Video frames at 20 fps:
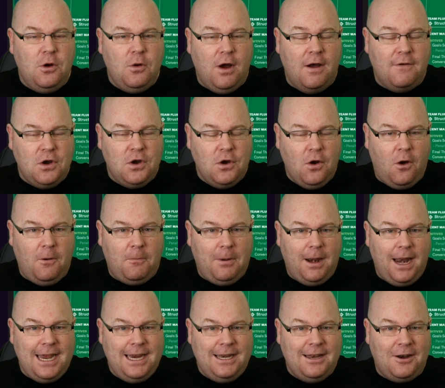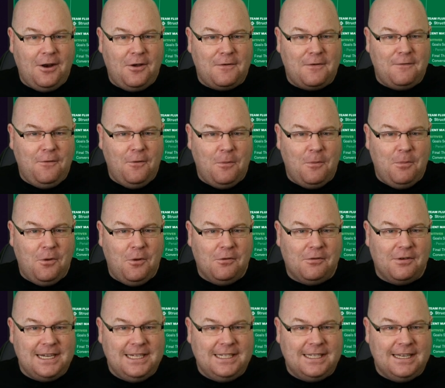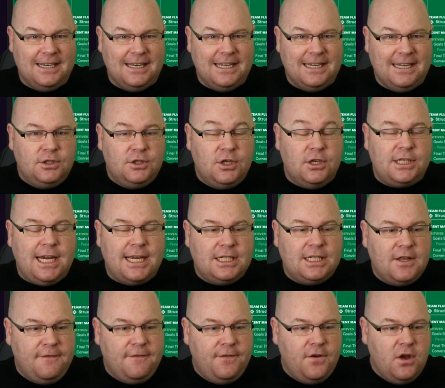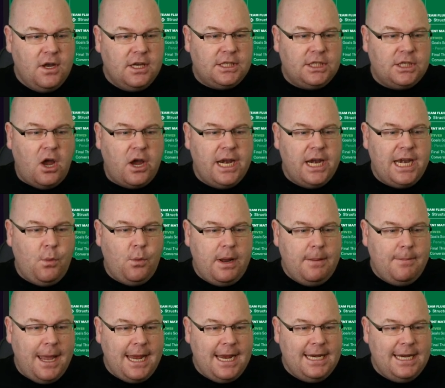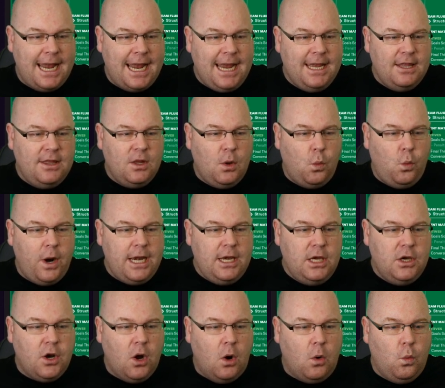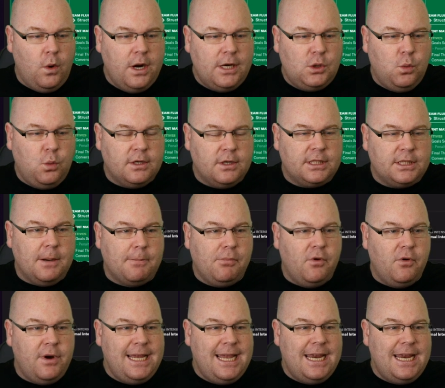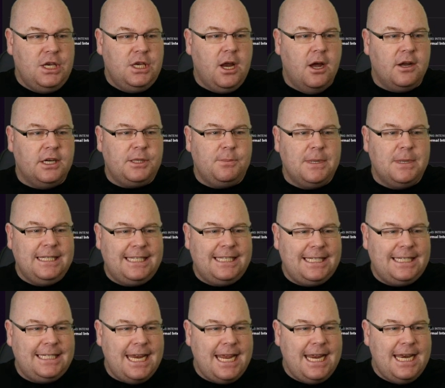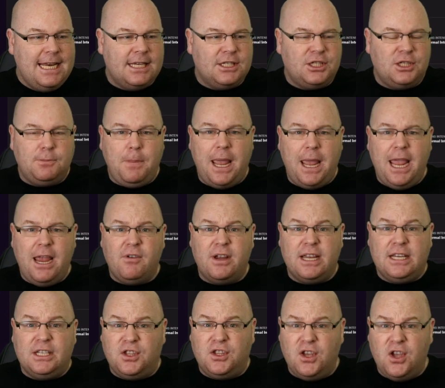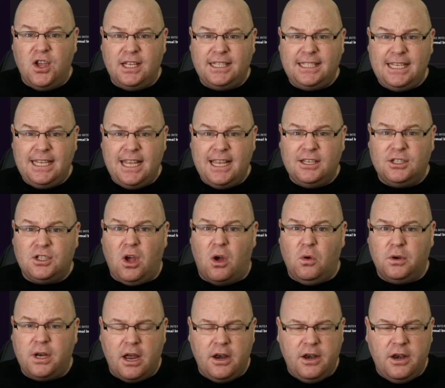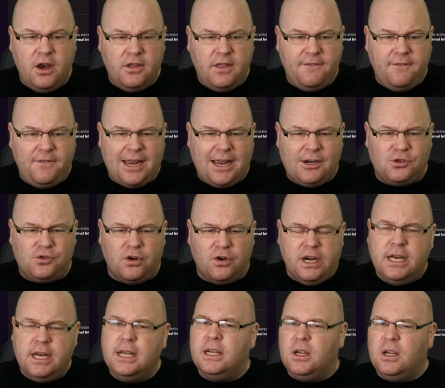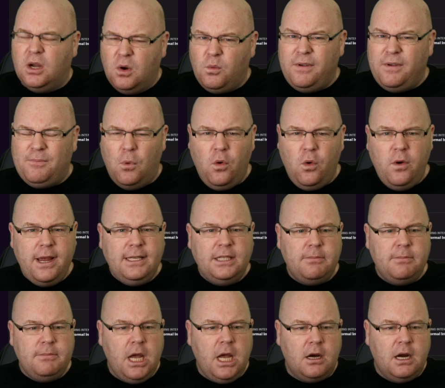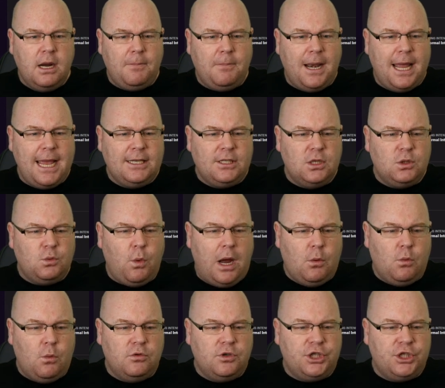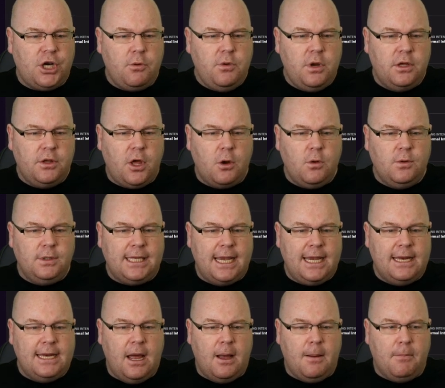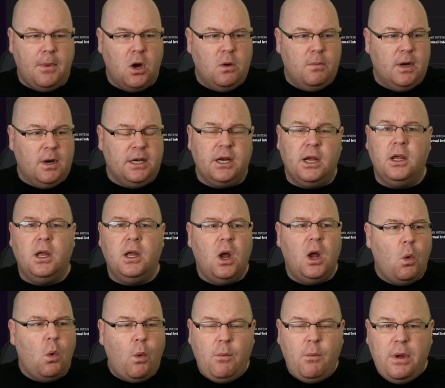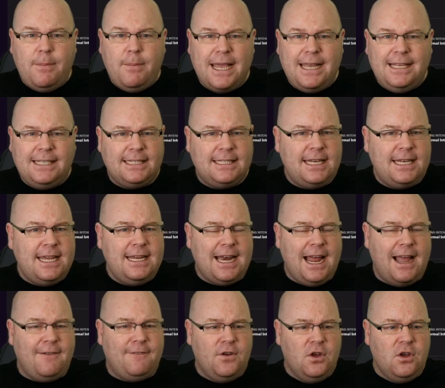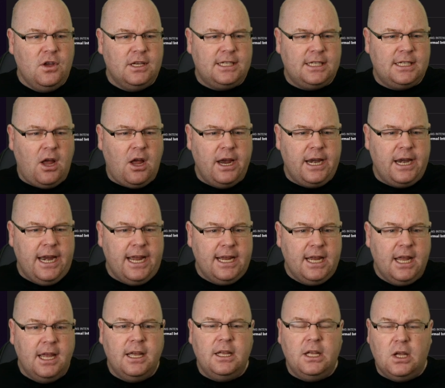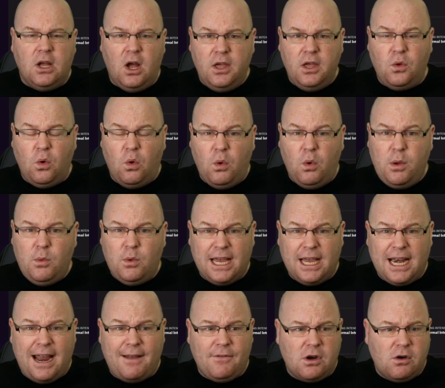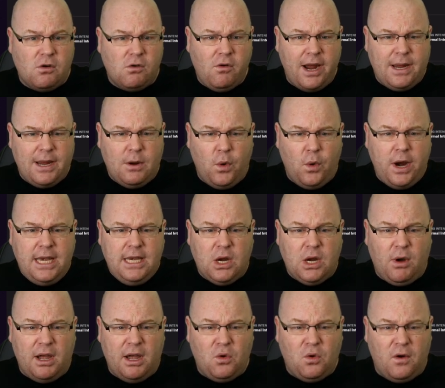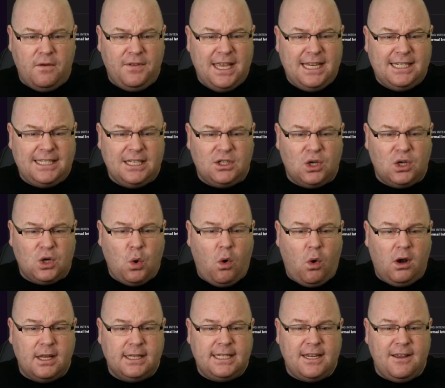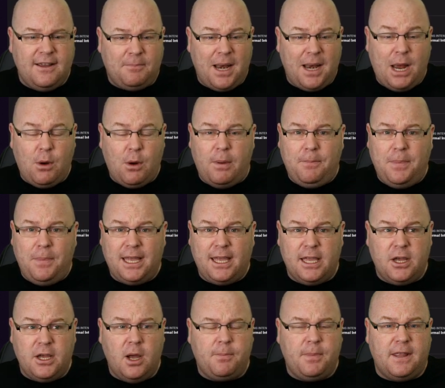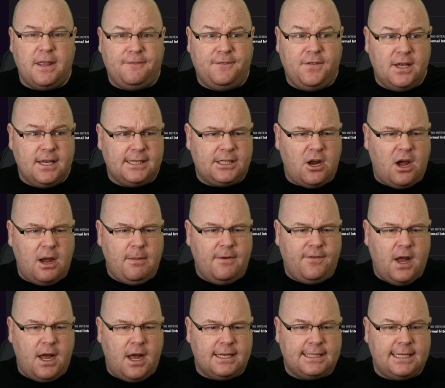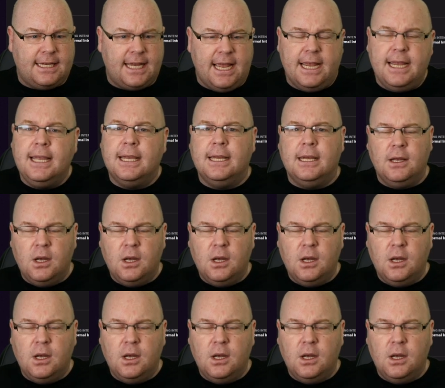who have not played a lot of football recently, such as the first signing we made in the window, which was to bring in Dutchman Stijn Spierings, thirty years old, another veteran. We brought in some younger players as well. We'll show you those in a moment. When we made Stijn our first signing, I thought we were going to have a great window. I thought if this is the quality of player we're picking up at the first time of asking,